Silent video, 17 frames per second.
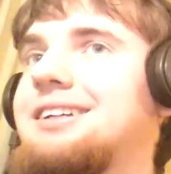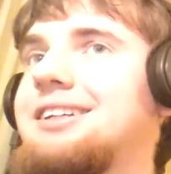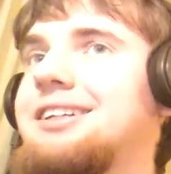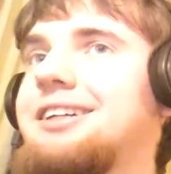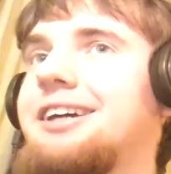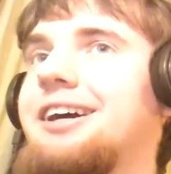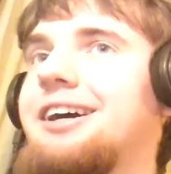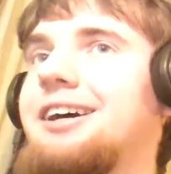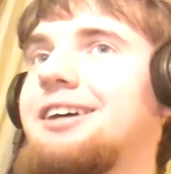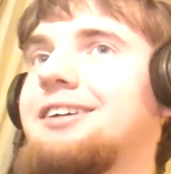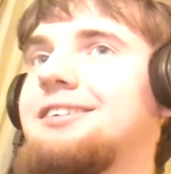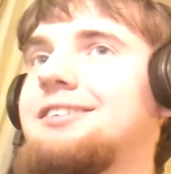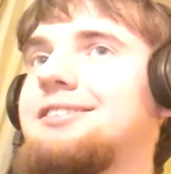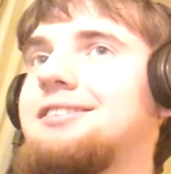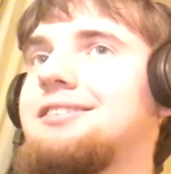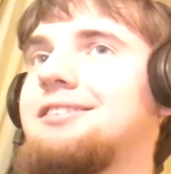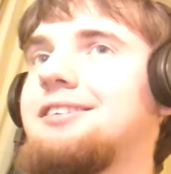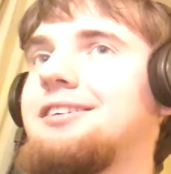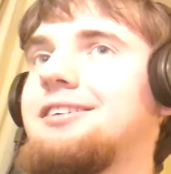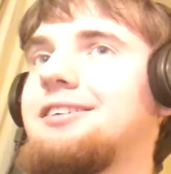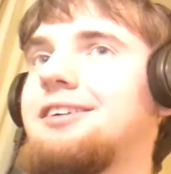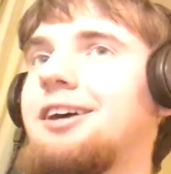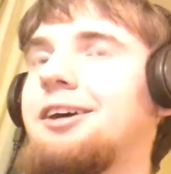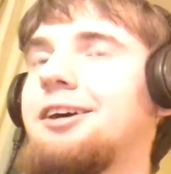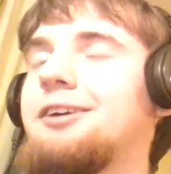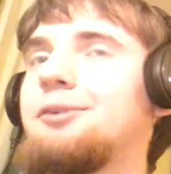Yeah.
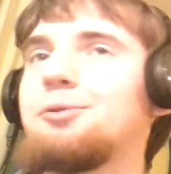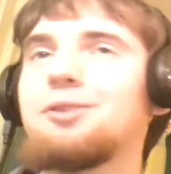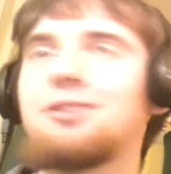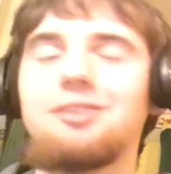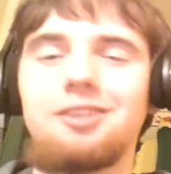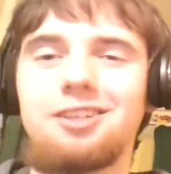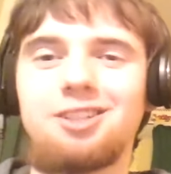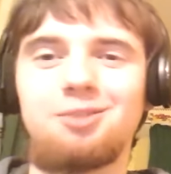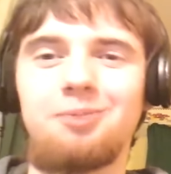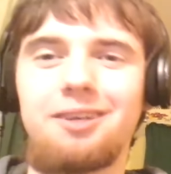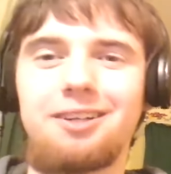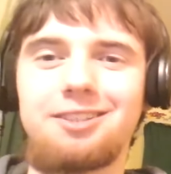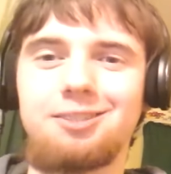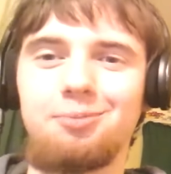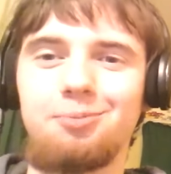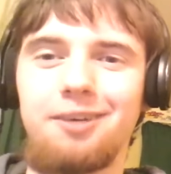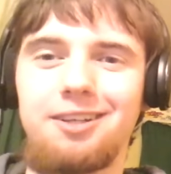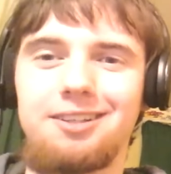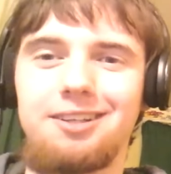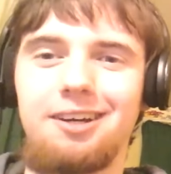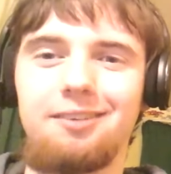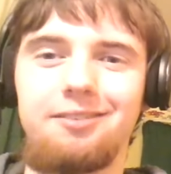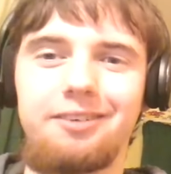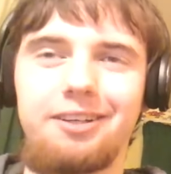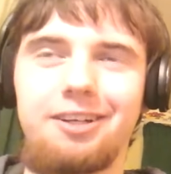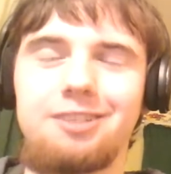I, I wouldn't expect Spike to
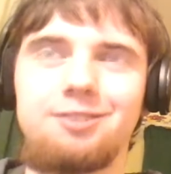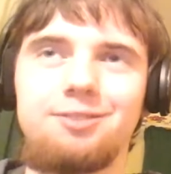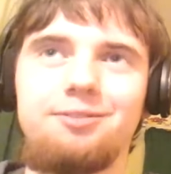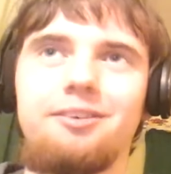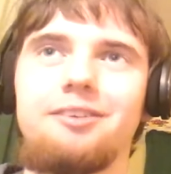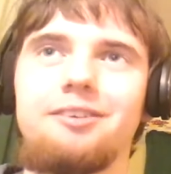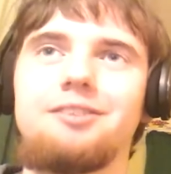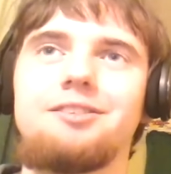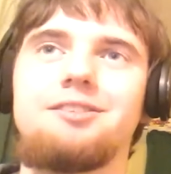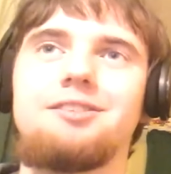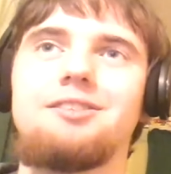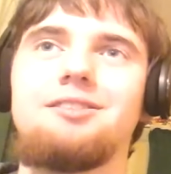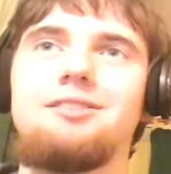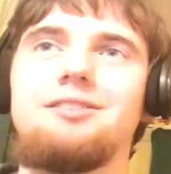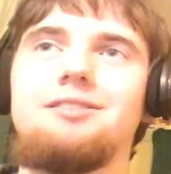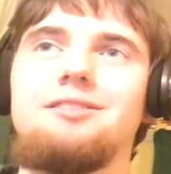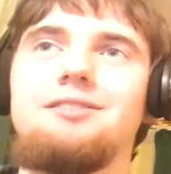have a catchphrase.